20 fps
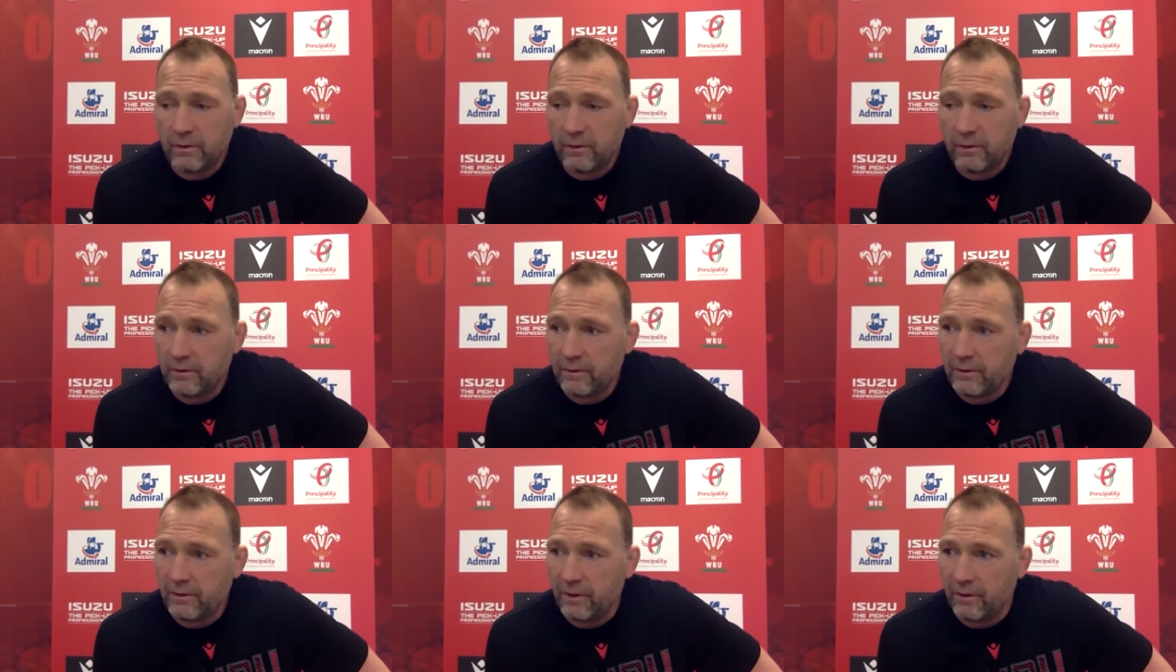
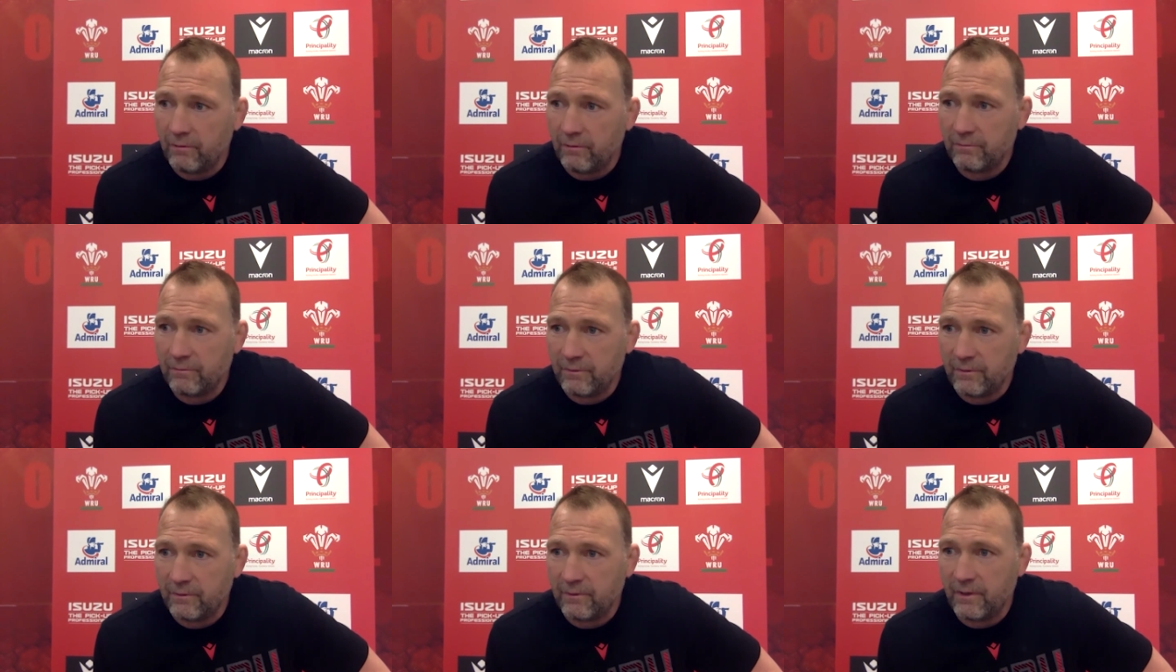you know
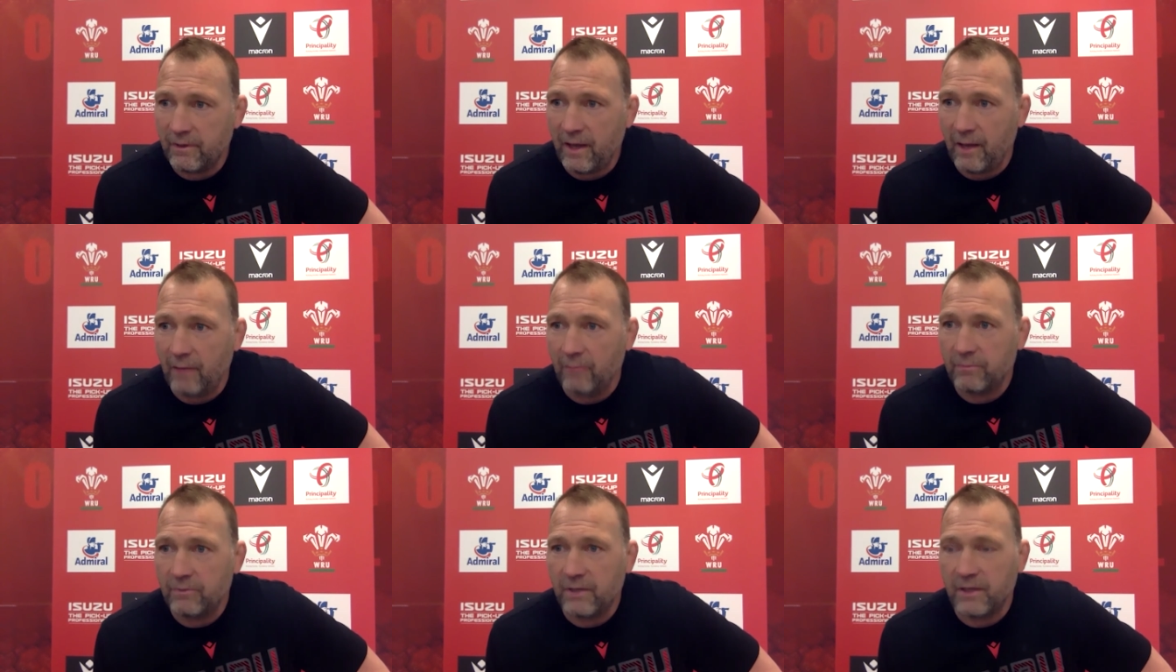
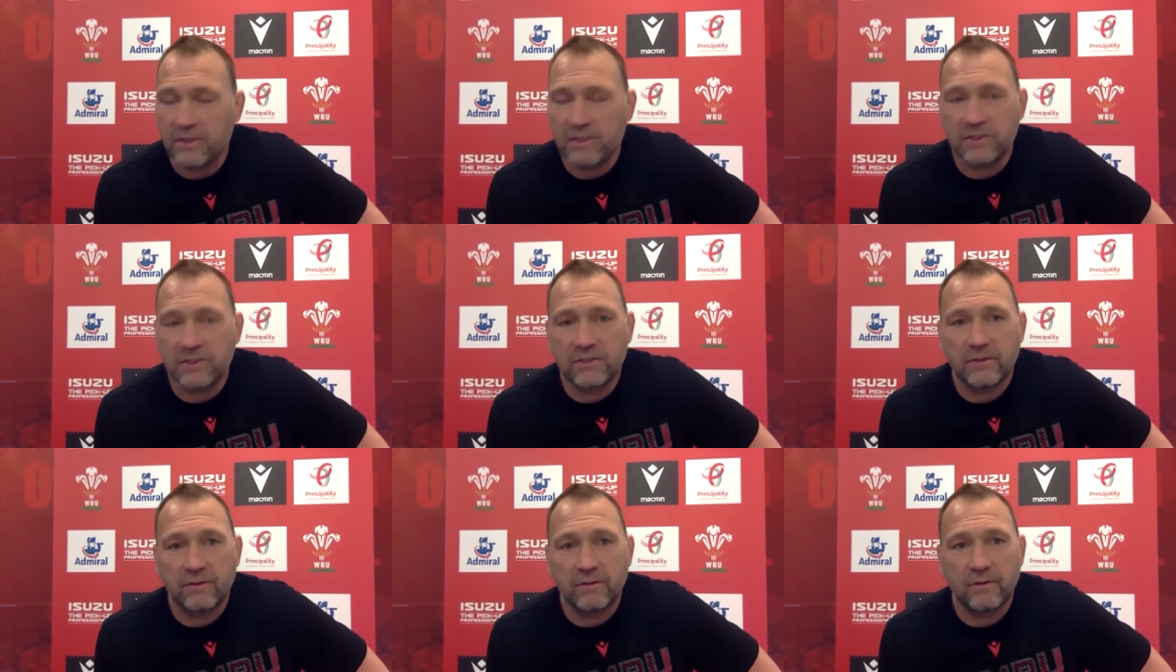helped
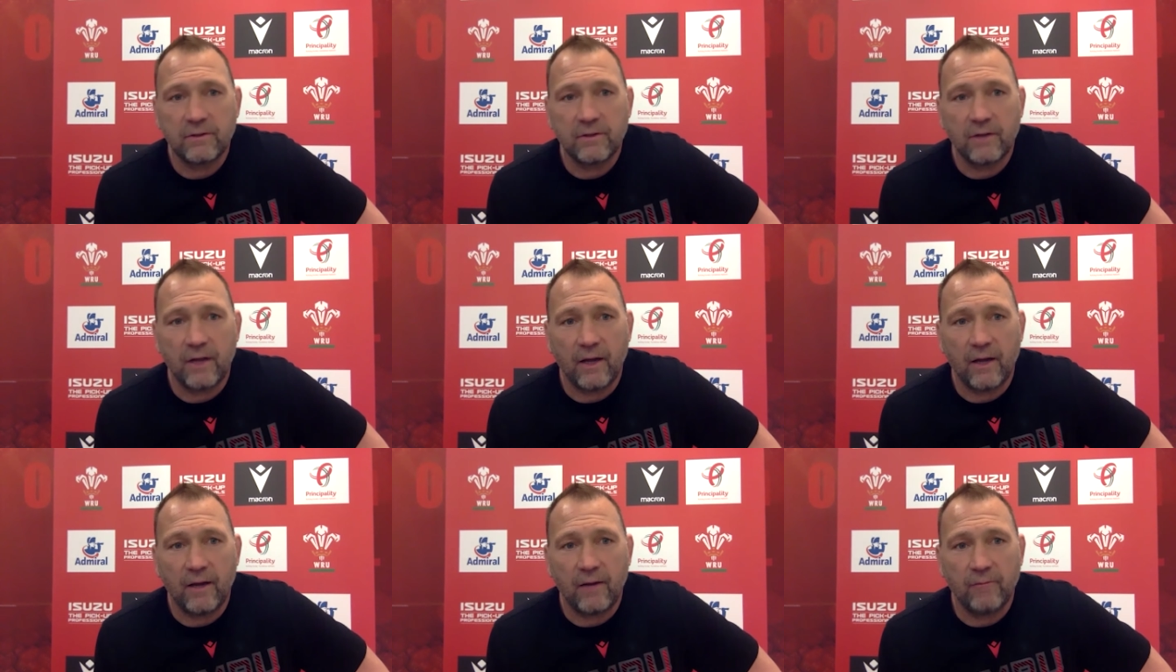us
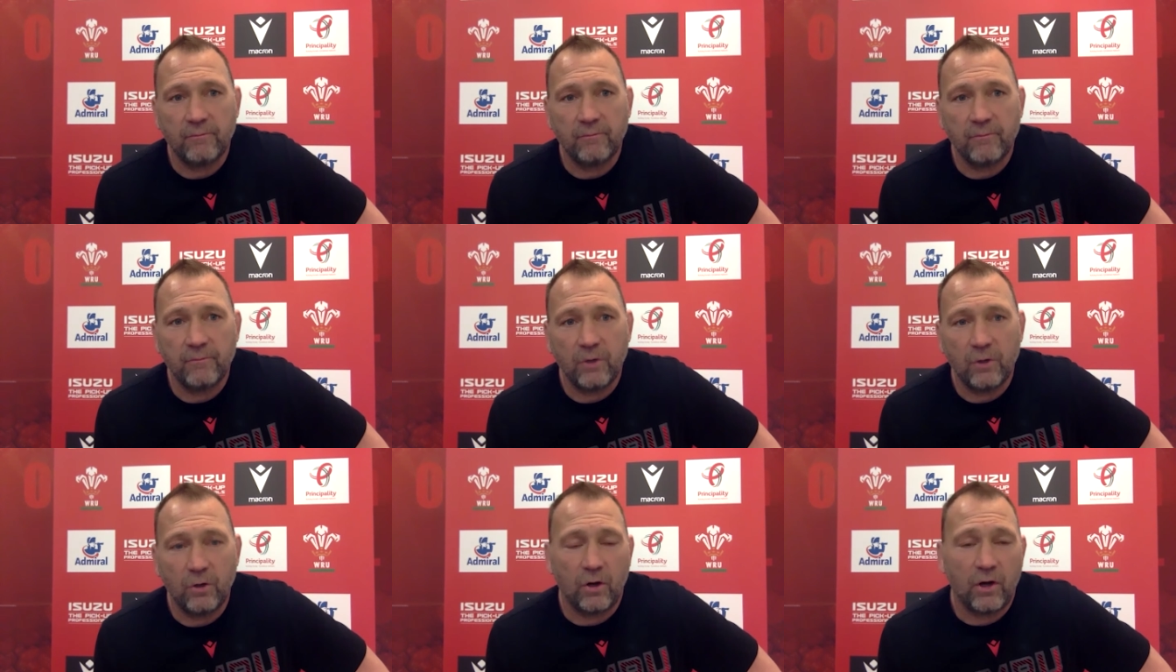um,
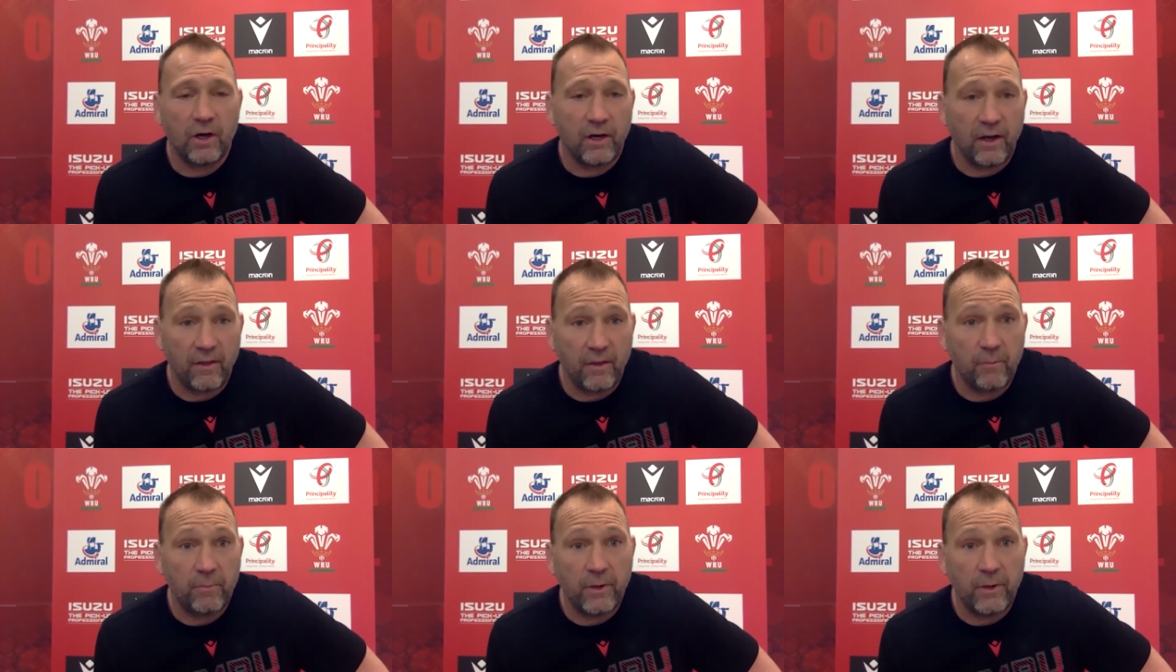look at
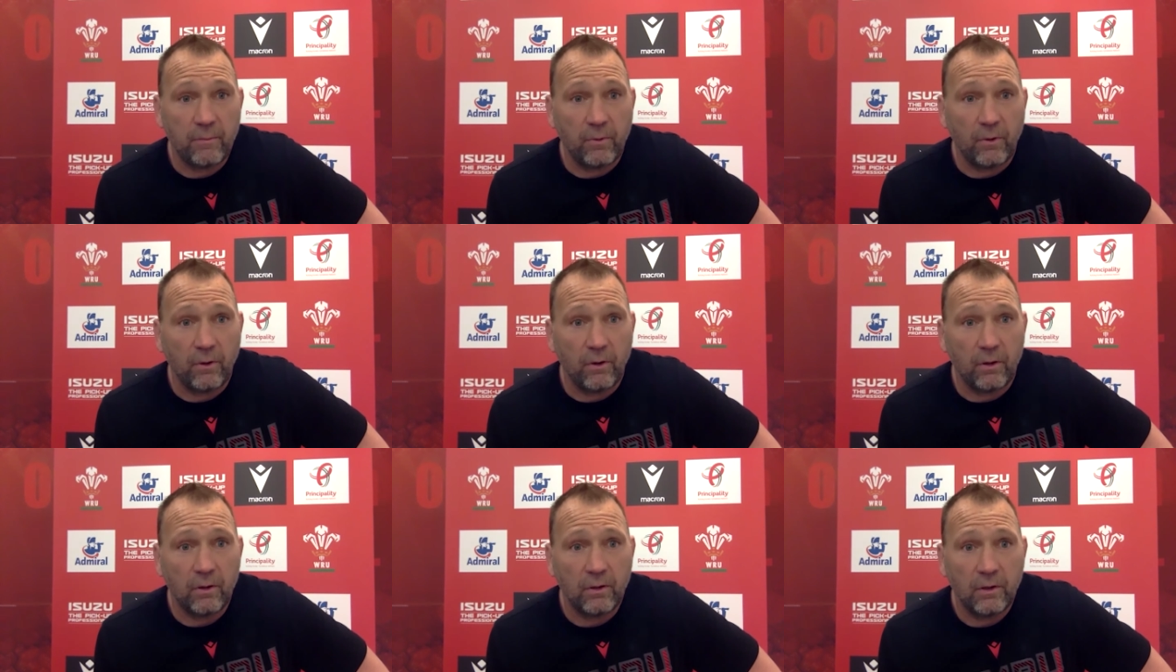other
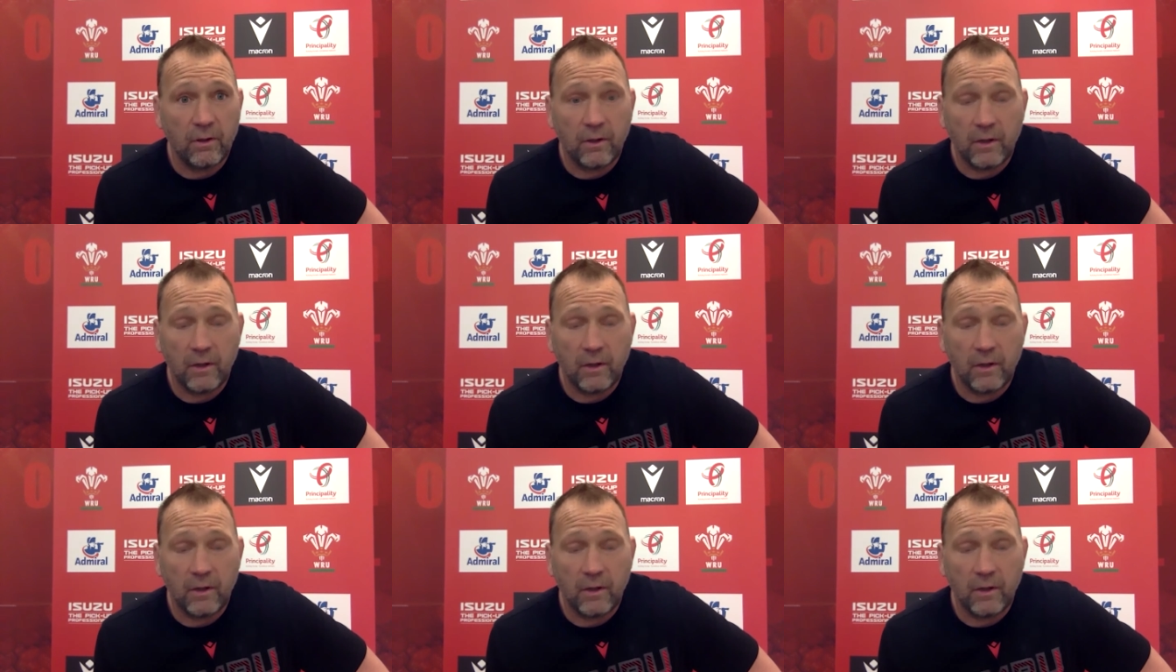people.